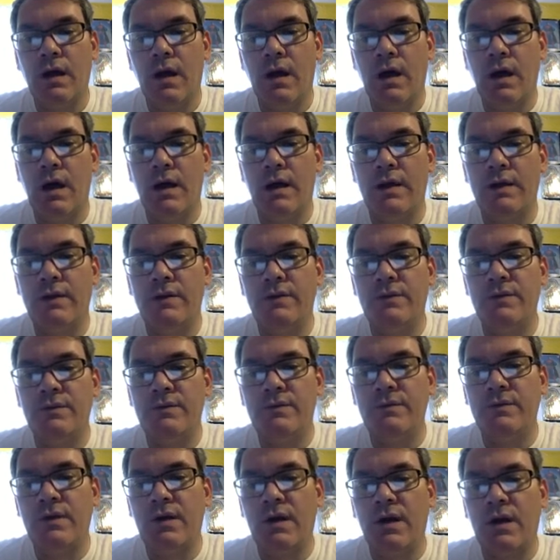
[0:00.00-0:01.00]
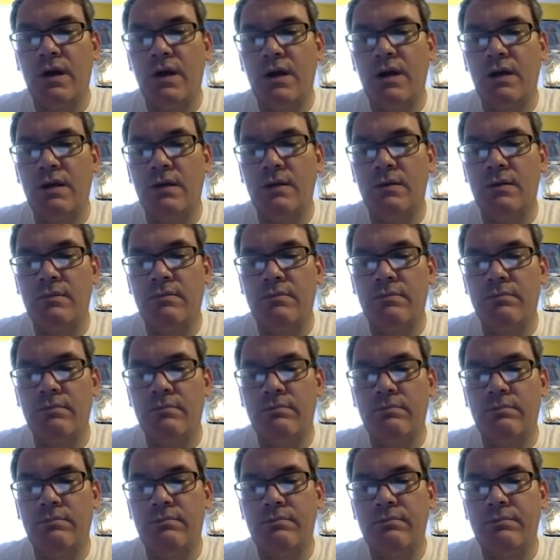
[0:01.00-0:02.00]
I do not
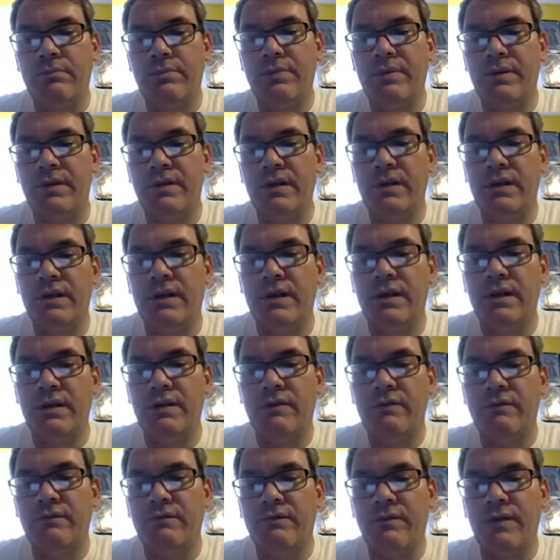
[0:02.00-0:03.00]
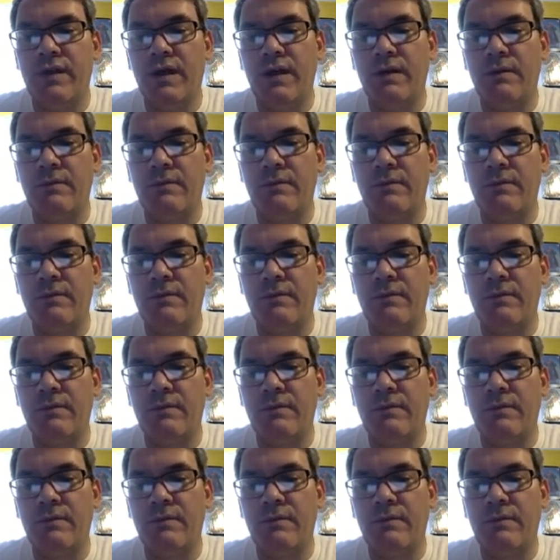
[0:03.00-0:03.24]
believe that